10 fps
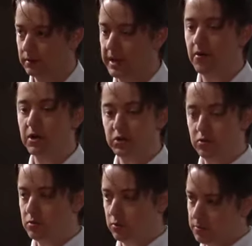Daring
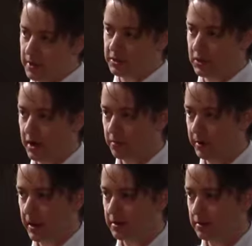do is what makes Jackal
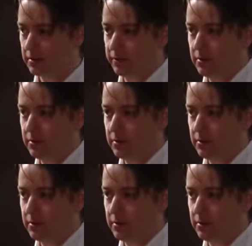P I such a